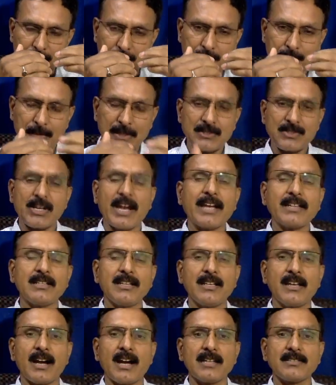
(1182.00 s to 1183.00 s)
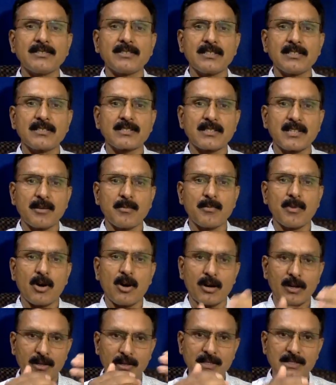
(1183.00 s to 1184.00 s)
Panchayati Raj system
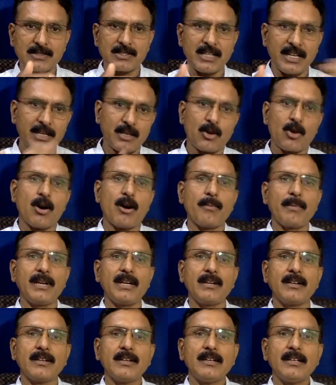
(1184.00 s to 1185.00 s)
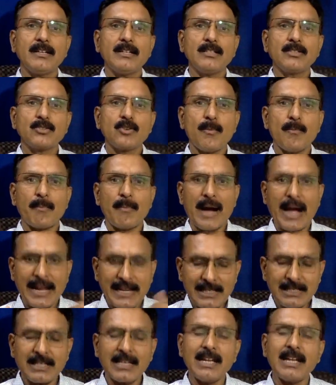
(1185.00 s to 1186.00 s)
or the state government. So my
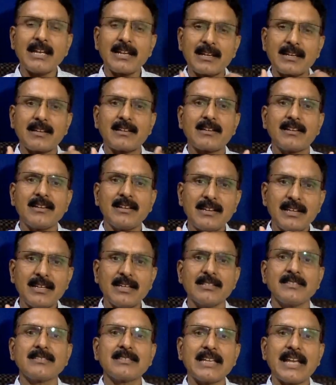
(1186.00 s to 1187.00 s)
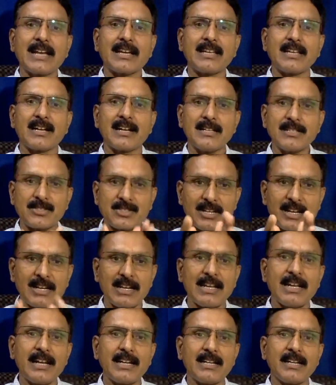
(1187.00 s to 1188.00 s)
take is agricultural
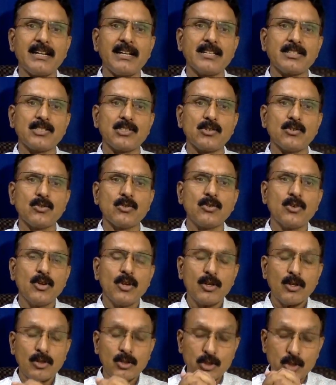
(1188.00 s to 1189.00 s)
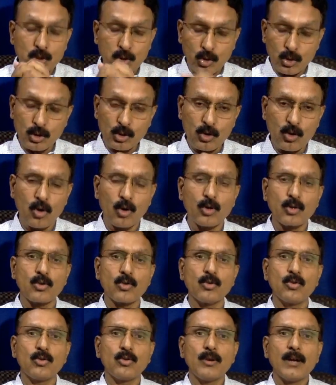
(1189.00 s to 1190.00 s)
related issue should go
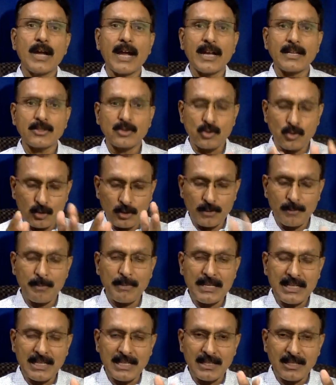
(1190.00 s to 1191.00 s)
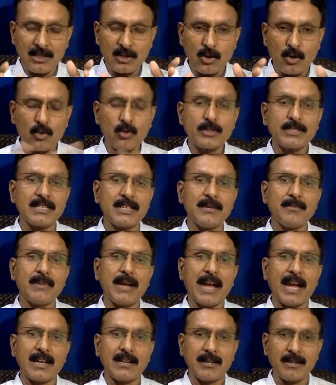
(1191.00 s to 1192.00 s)
to and should be inclusive,
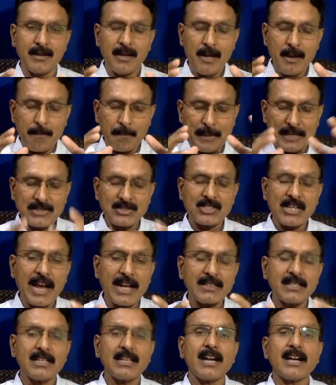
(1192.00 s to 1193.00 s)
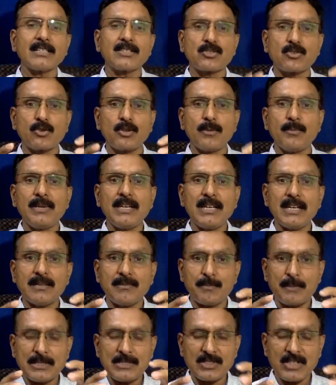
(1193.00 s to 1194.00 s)
and
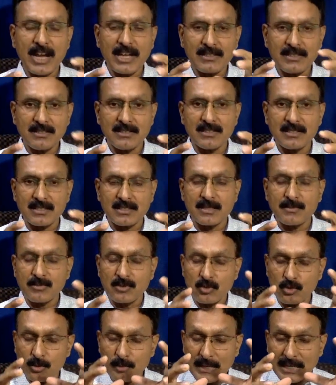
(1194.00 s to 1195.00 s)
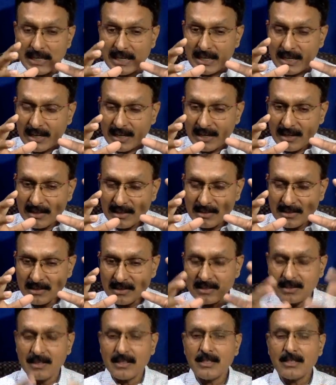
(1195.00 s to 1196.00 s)
panchayati system should
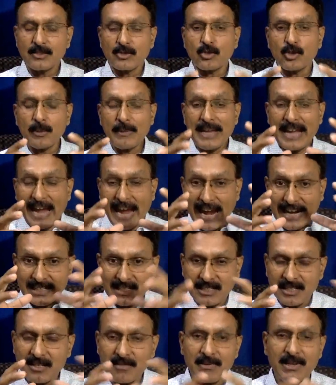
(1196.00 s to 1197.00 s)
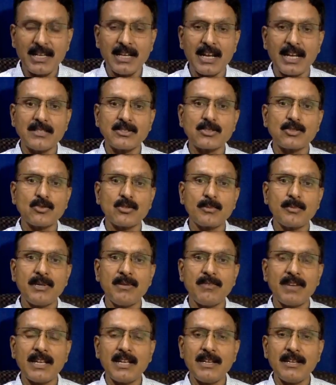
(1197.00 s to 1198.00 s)
be actively and should be
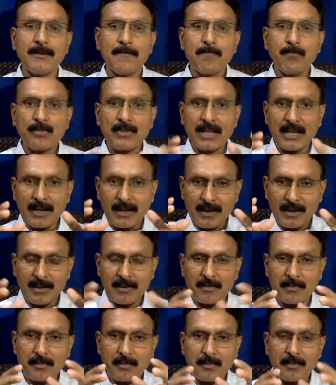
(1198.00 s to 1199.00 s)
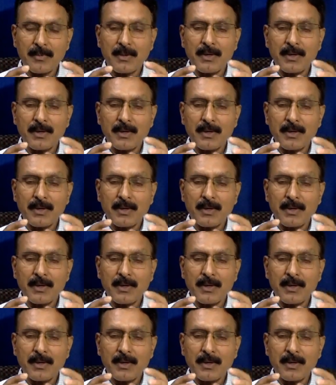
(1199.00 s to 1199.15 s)
very um,